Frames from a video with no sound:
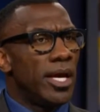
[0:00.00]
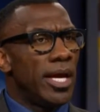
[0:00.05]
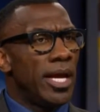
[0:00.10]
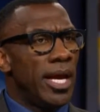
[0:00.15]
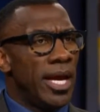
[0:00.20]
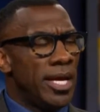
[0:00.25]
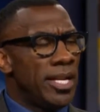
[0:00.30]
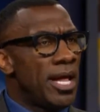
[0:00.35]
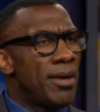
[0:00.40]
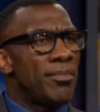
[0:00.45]

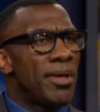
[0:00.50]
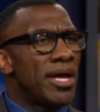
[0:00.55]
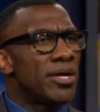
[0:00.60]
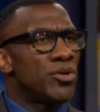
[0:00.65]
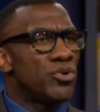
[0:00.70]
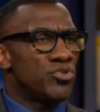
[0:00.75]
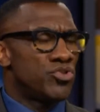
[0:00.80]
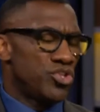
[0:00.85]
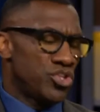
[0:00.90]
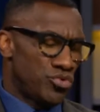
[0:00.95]
And I'm not
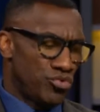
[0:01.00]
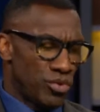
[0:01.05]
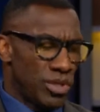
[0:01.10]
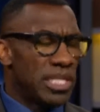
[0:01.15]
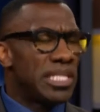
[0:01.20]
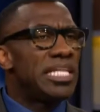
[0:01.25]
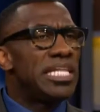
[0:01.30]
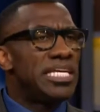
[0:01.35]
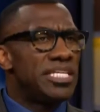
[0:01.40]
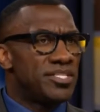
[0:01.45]
going to just
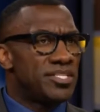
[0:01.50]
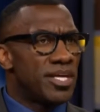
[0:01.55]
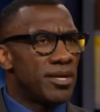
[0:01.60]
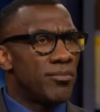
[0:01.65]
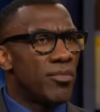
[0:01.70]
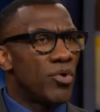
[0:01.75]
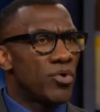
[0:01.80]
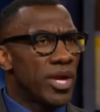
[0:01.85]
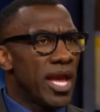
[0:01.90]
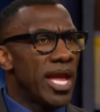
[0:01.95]
release him,
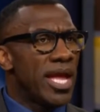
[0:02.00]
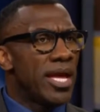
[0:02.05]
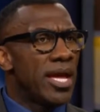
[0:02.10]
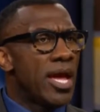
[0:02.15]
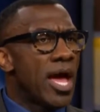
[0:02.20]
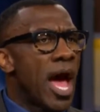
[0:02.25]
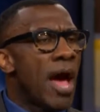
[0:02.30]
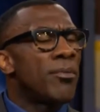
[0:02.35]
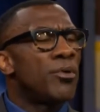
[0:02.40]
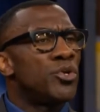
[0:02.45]
okay?
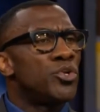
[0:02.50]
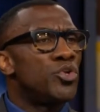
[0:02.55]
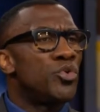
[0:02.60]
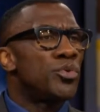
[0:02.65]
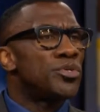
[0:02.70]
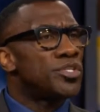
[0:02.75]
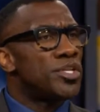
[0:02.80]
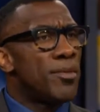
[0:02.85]
I'm going to do what's in the